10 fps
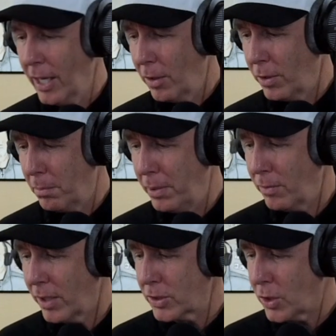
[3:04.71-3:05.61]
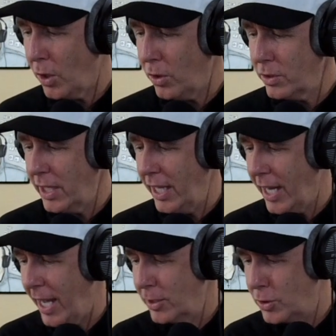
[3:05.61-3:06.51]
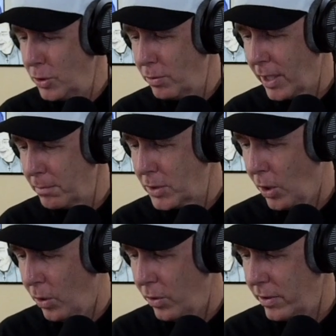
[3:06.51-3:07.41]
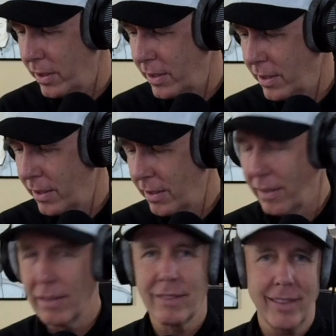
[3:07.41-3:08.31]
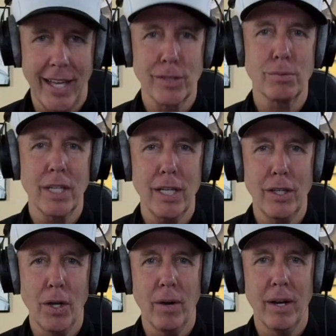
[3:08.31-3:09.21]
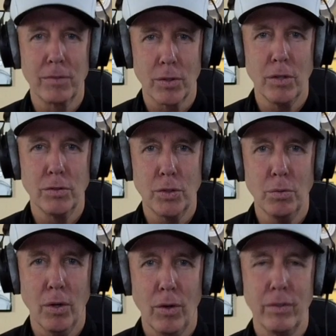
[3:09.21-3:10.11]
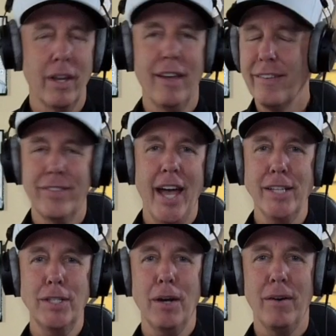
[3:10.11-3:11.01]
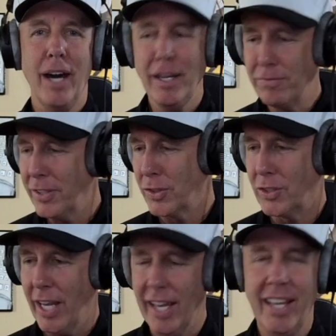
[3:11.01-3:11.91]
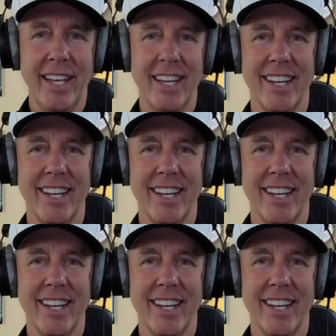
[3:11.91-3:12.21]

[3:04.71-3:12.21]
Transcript: When the beat runs cold and I do what I'm told, that's when I know I've grown too old. That's how I feel, Jay.